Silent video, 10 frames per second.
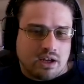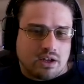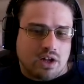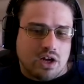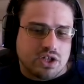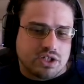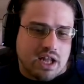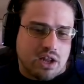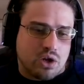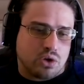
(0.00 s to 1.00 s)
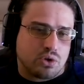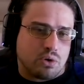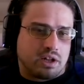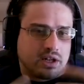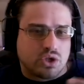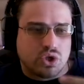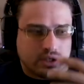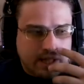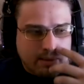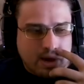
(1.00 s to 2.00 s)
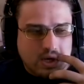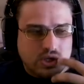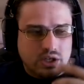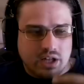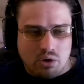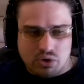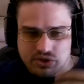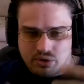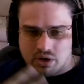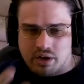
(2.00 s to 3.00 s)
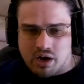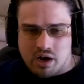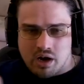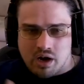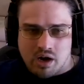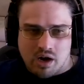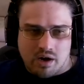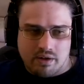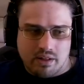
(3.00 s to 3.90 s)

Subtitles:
not just that you do an initial damage, they also gonna